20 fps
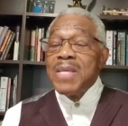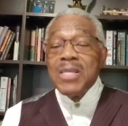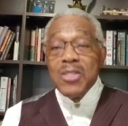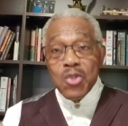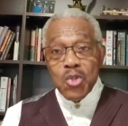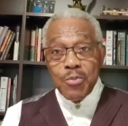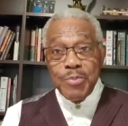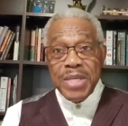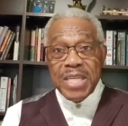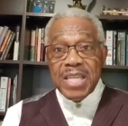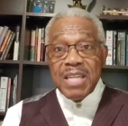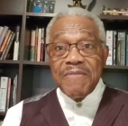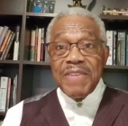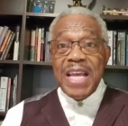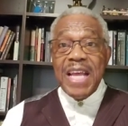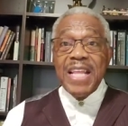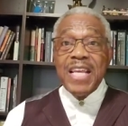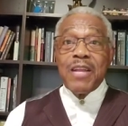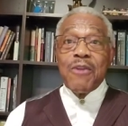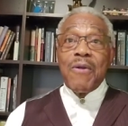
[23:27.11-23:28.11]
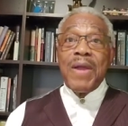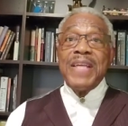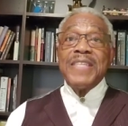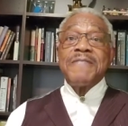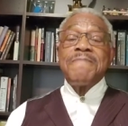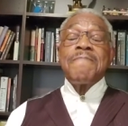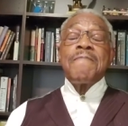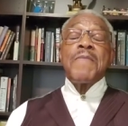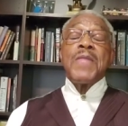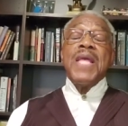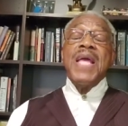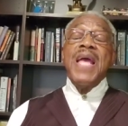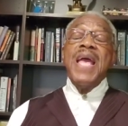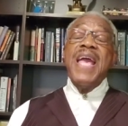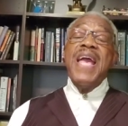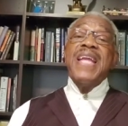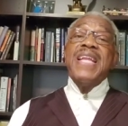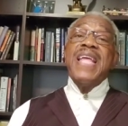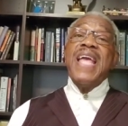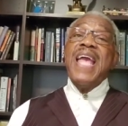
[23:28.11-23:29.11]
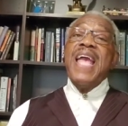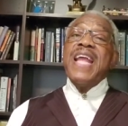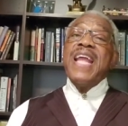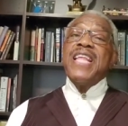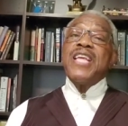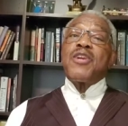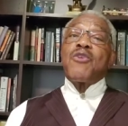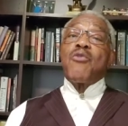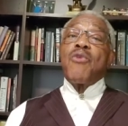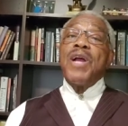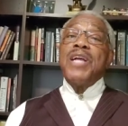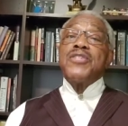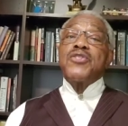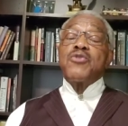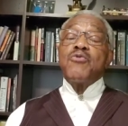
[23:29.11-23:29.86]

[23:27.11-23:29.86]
Speaking of Antichrist, and Antichrist